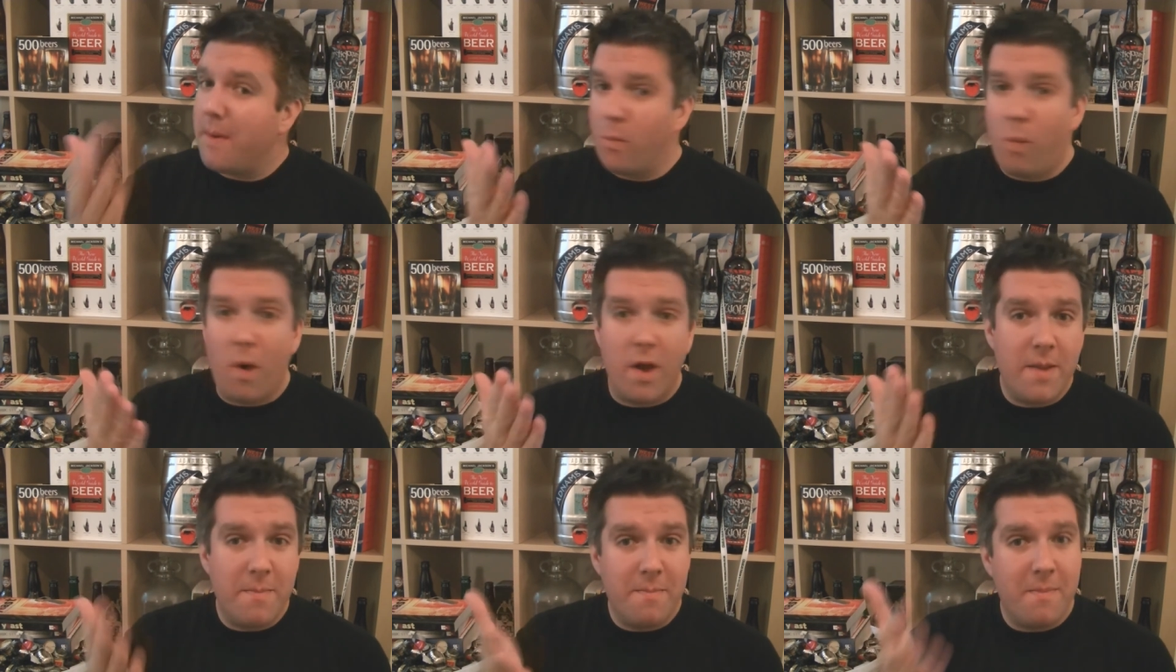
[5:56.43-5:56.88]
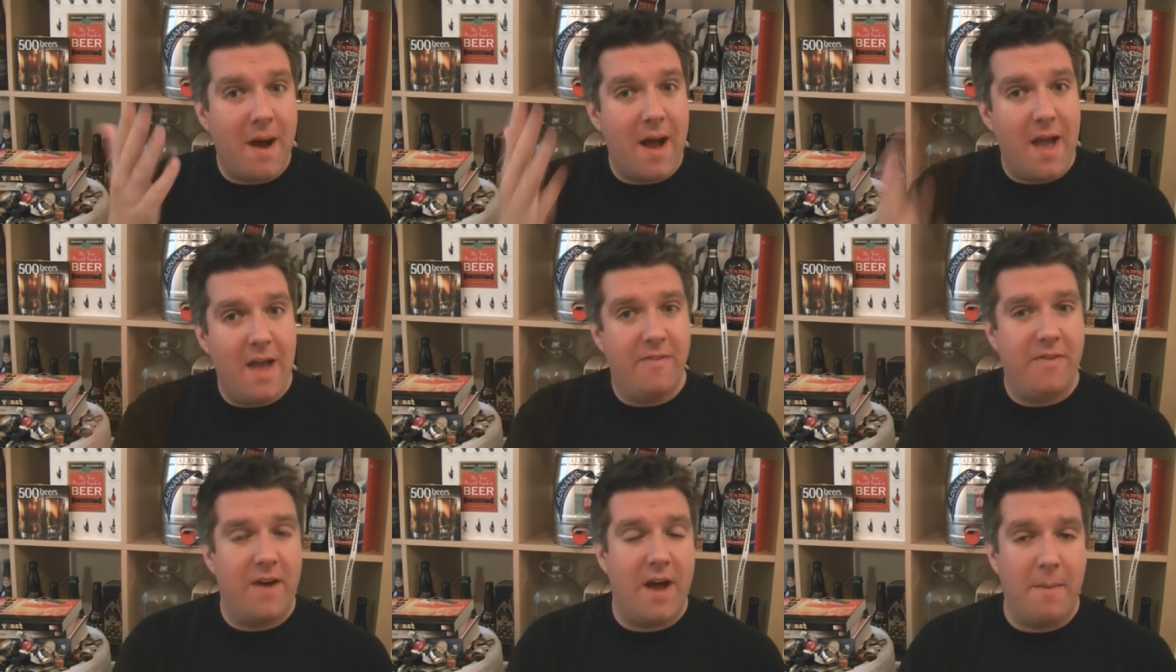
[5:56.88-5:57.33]
what you might
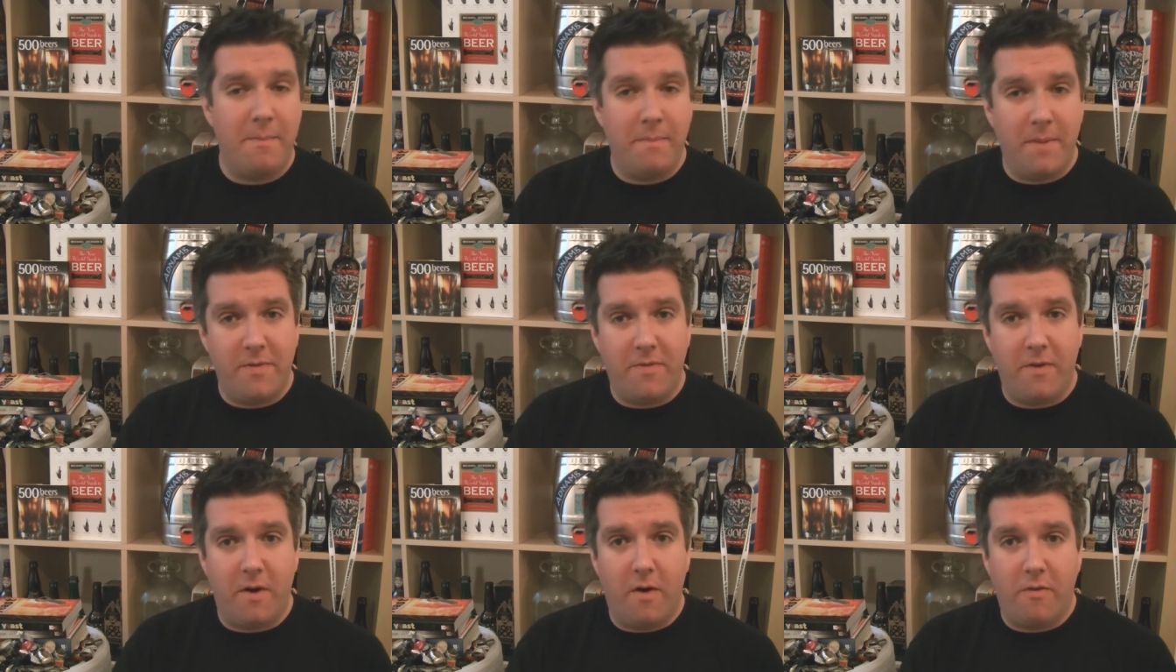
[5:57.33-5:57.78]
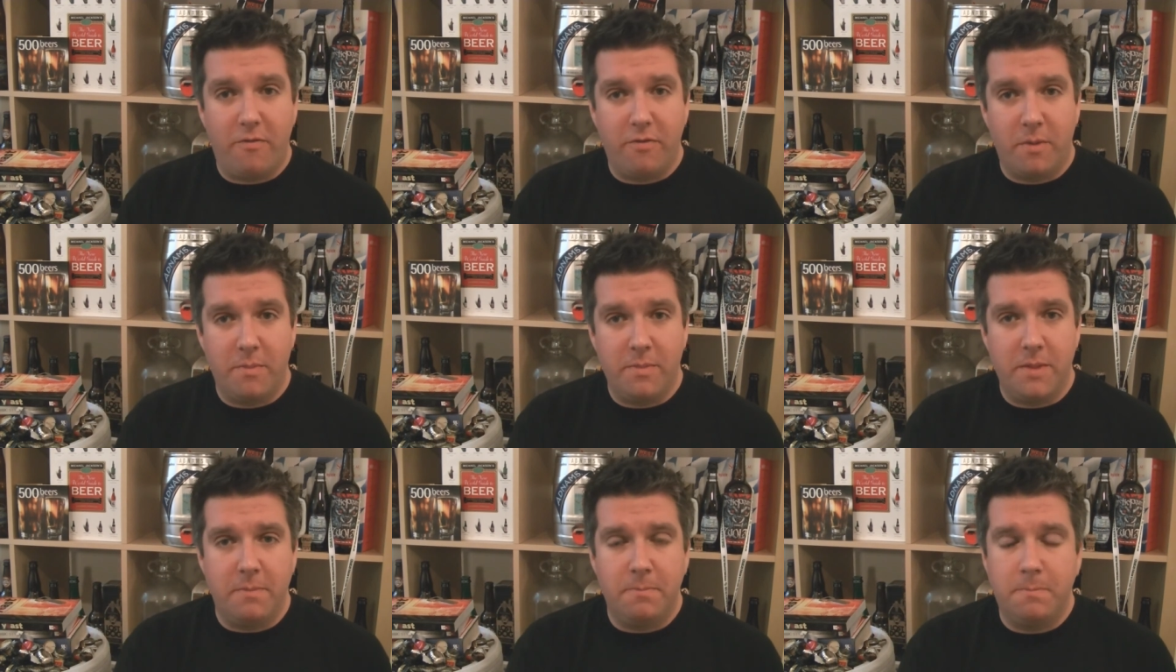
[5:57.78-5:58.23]
have had before
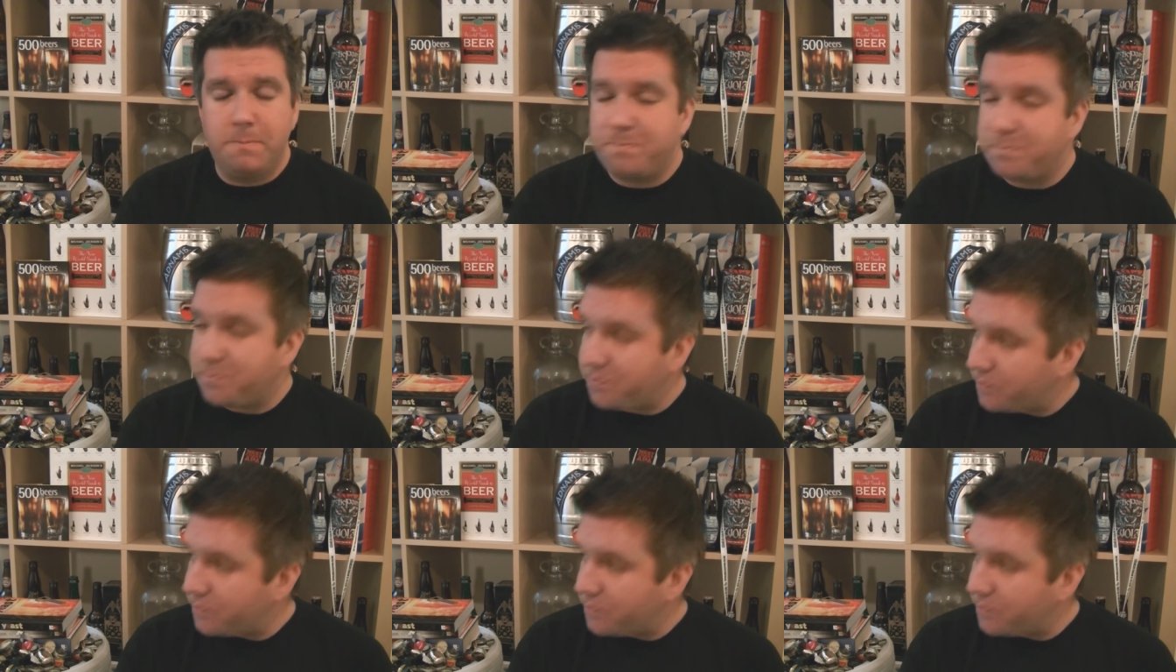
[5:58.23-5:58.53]
from them.